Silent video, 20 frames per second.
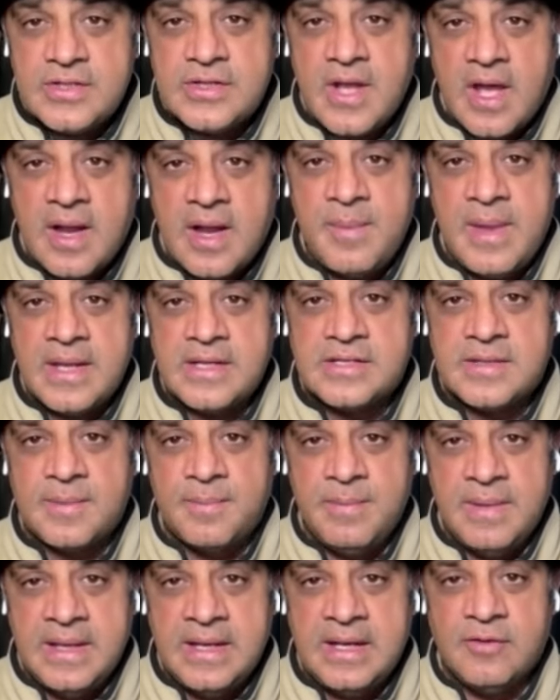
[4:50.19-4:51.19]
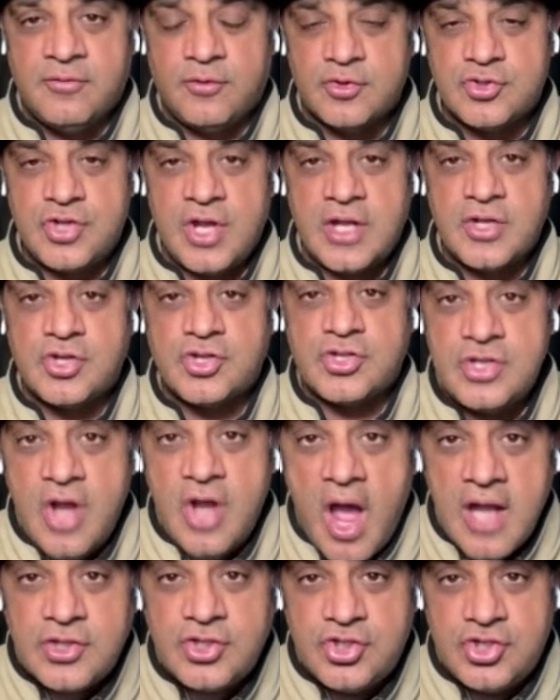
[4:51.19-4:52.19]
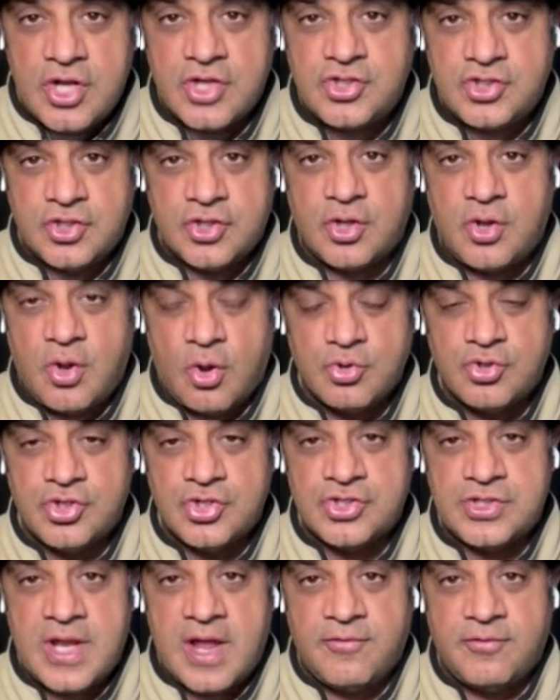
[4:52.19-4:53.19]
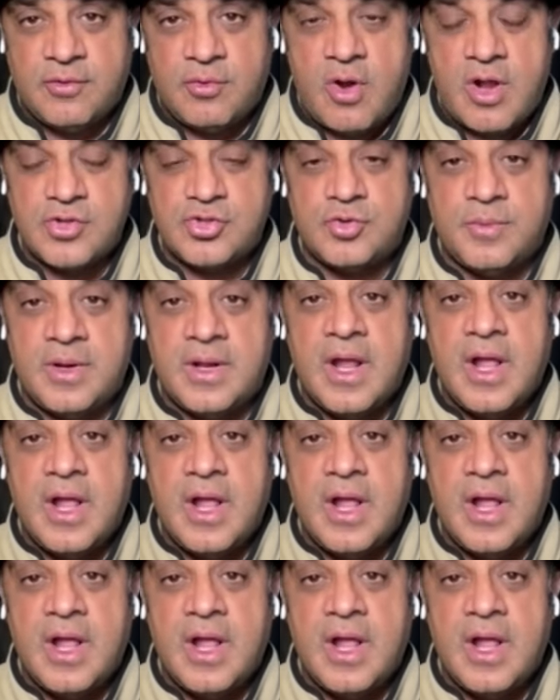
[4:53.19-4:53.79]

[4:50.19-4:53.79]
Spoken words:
he's got to make some meaningful changes, not just to the coaching staff and roster,